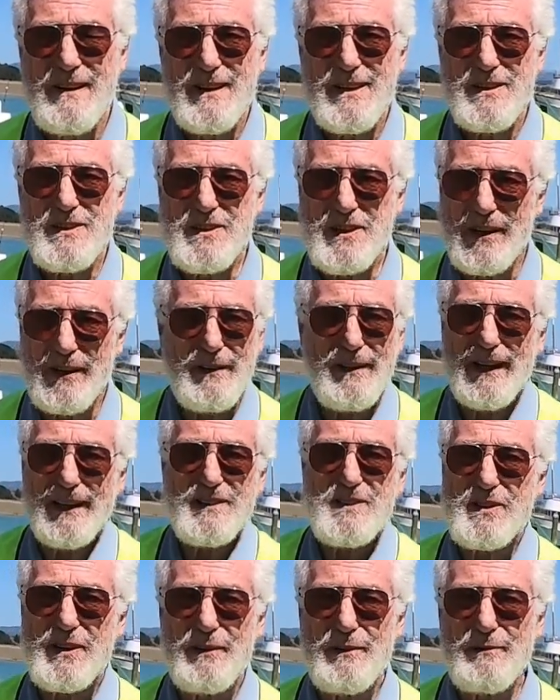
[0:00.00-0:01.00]
So
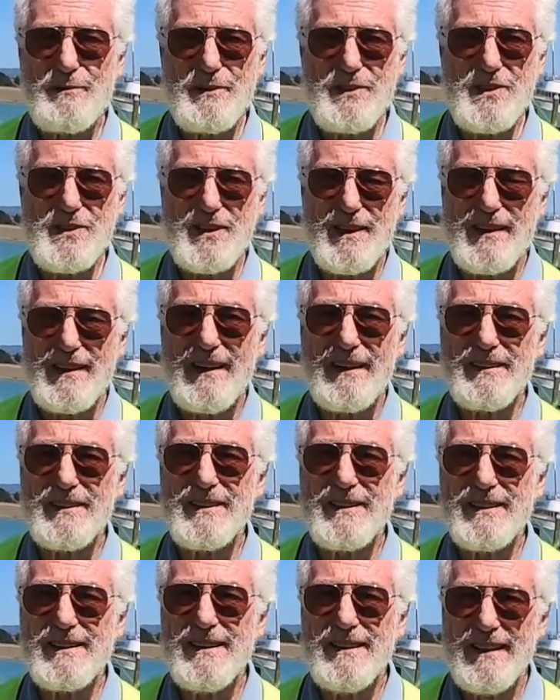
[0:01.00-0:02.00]
it was
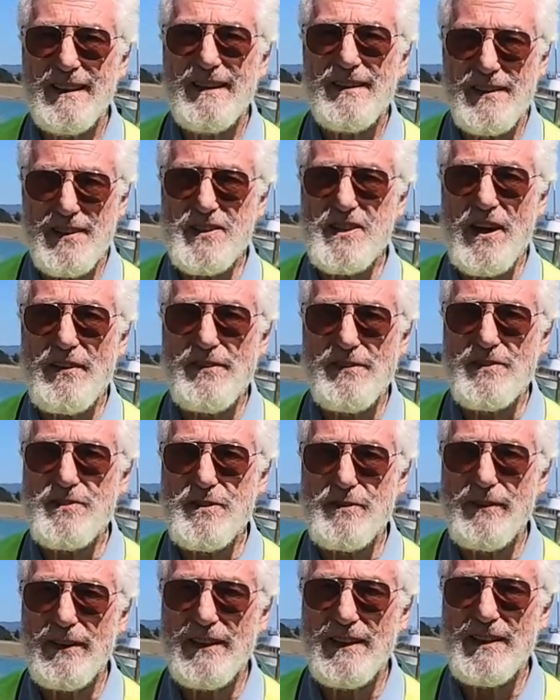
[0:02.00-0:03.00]
the Southern
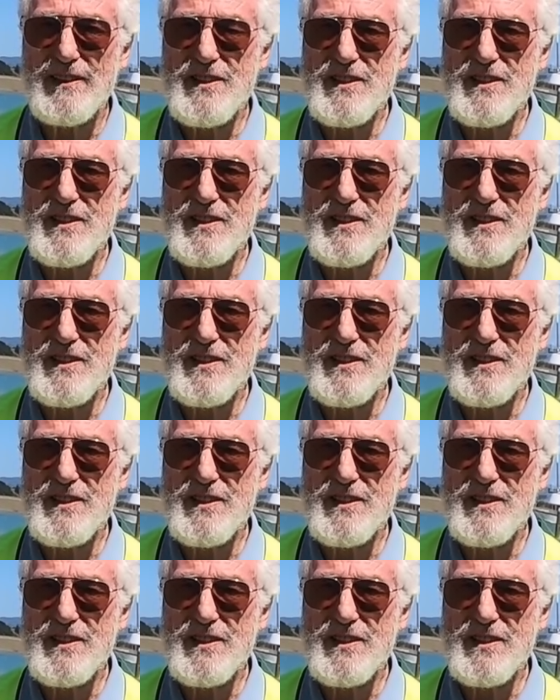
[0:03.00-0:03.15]
Traverse.